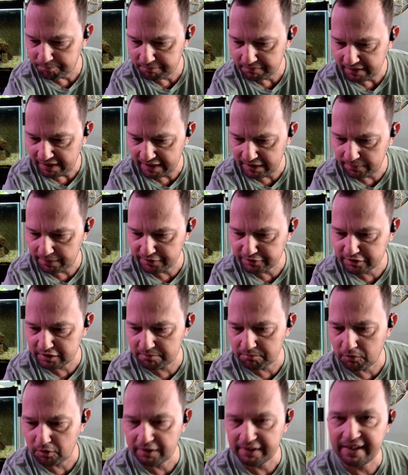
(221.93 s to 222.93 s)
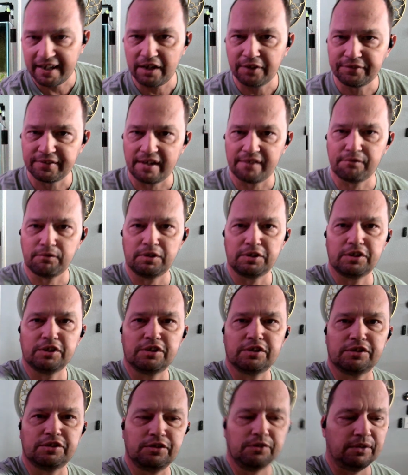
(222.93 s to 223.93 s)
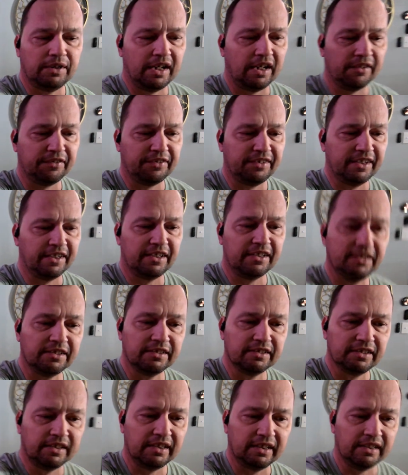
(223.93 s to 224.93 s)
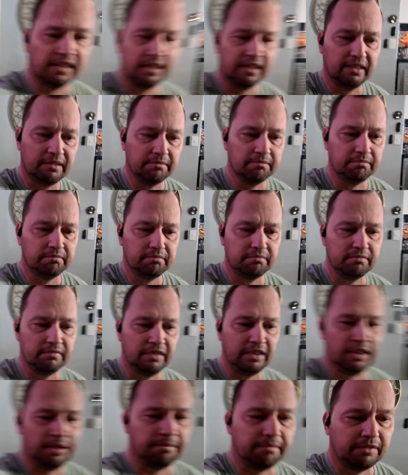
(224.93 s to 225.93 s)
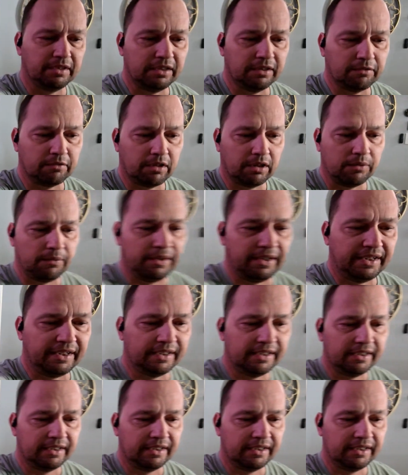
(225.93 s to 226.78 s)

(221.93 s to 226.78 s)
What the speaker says: Anyways, good morning. How's everyone doing out there? Yep, the wrong way.